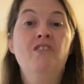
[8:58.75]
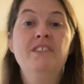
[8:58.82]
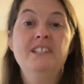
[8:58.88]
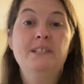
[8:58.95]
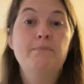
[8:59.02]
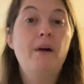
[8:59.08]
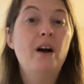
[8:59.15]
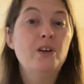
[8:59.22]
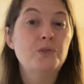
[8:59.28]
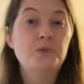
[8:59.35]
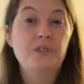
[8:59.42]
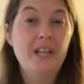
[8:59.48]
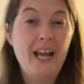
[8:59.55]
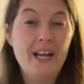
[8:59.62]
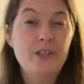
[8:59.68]
this box
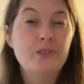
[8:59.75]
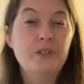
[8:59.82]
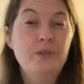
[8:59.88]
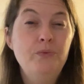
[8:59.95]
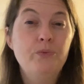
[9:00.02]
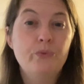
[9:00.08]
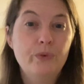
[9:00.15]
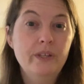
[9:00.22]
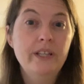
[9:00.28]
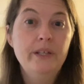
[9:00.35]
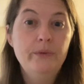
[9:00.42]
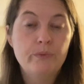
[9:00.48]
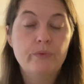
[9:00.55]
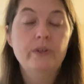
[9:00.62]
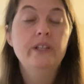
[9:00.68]
was actually really,
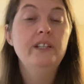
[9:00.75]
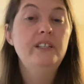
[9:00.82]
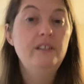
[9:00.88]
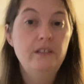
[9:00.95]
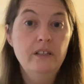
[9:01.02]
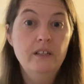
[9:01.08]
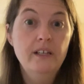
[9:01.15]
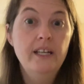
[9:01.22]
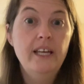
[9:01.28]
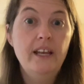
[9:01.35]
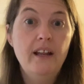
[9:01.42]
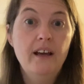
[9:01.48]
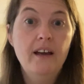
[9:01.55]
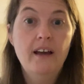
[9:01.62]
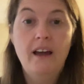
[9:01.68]
really good.